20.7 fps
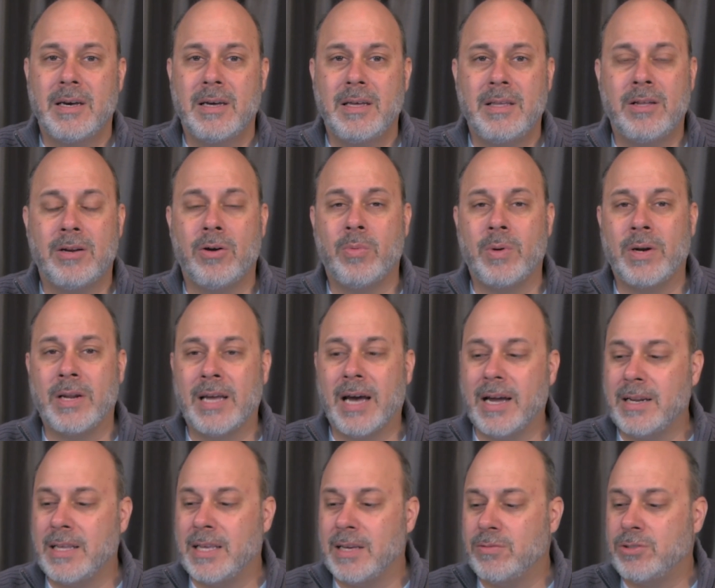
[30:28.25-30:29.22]
You know, when
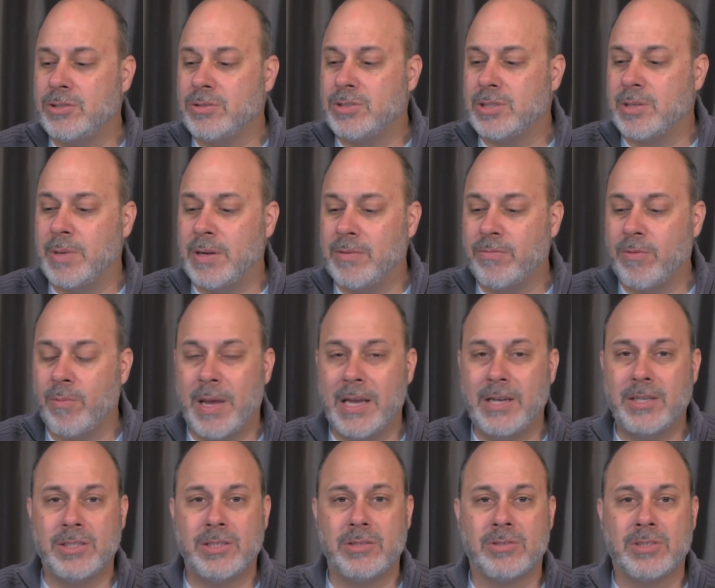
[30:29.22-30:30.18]
God gives you some
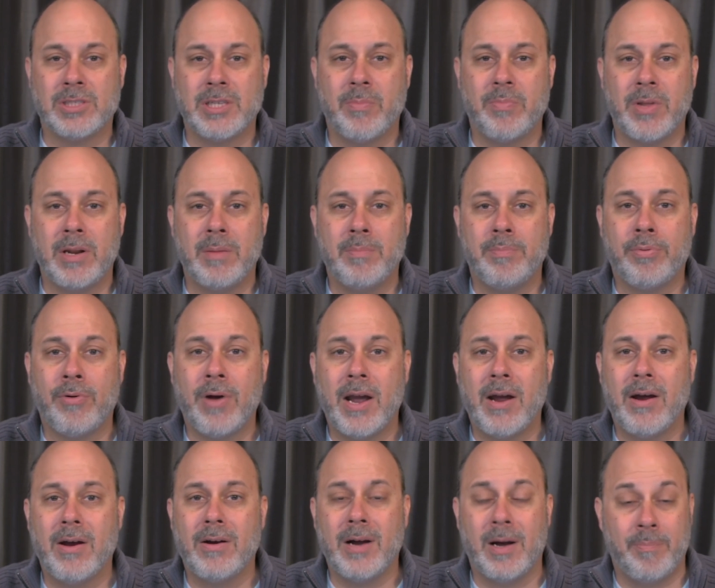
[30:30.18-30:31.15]
information or something in
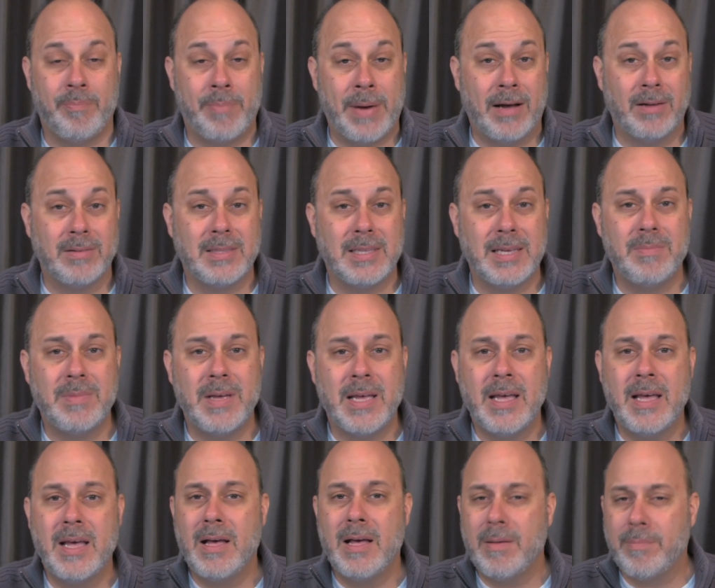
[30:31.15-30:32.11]
prayer about them,
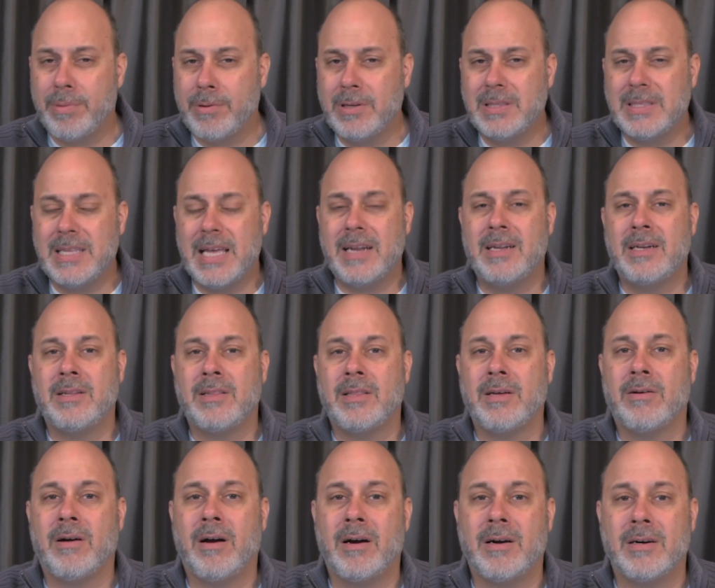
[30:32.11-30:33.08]
put that into
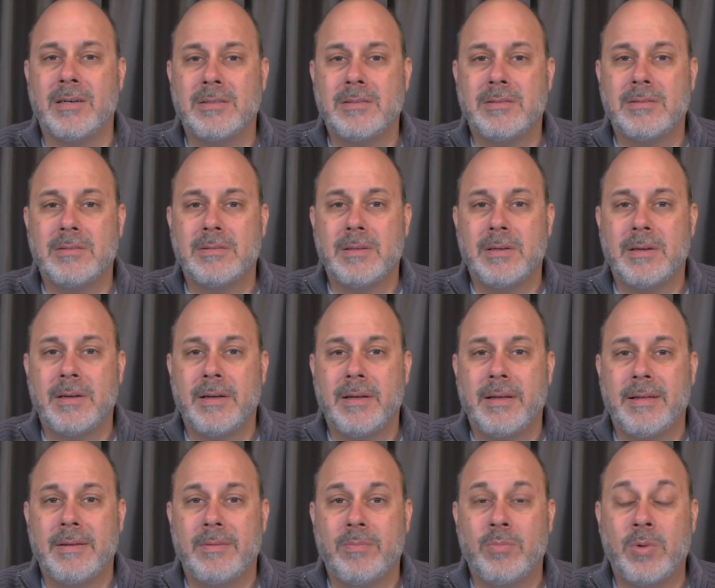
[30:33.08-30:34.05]
their hearts.
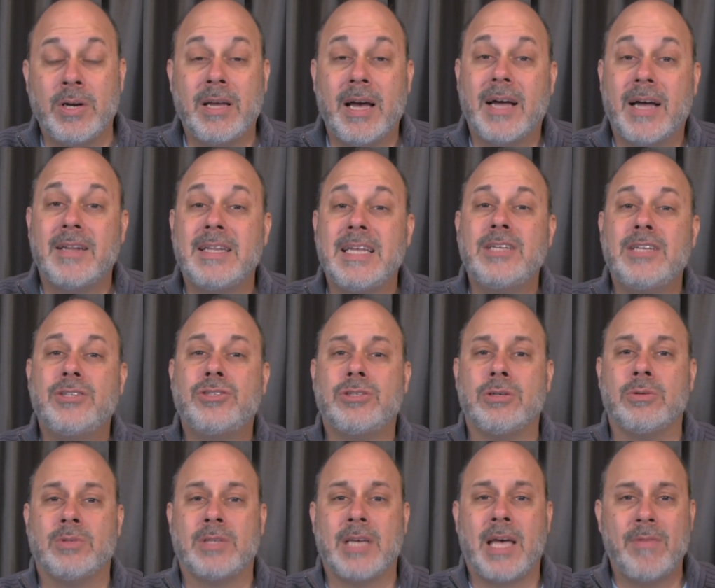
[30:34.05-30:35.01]
When God leads
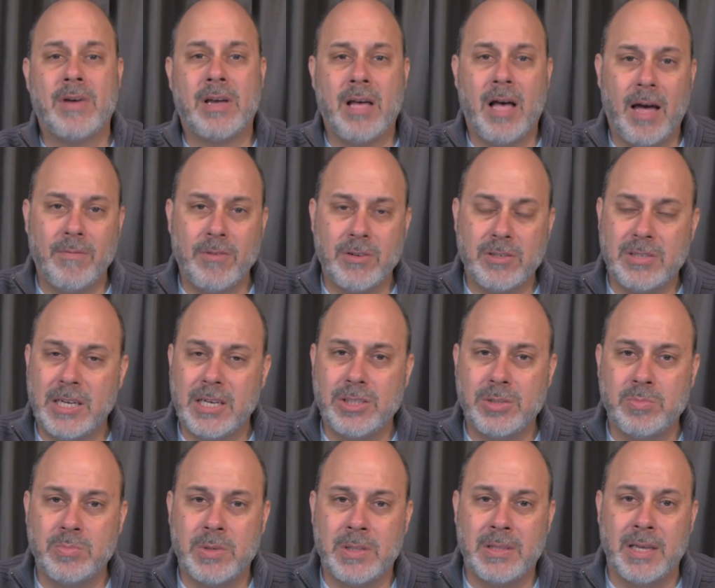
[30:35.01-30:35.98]
you to have a
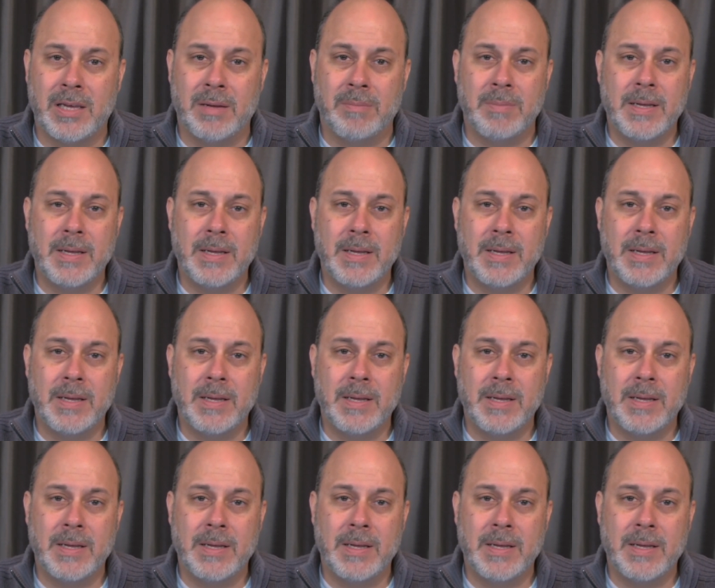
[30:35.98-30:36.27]
conversation with them,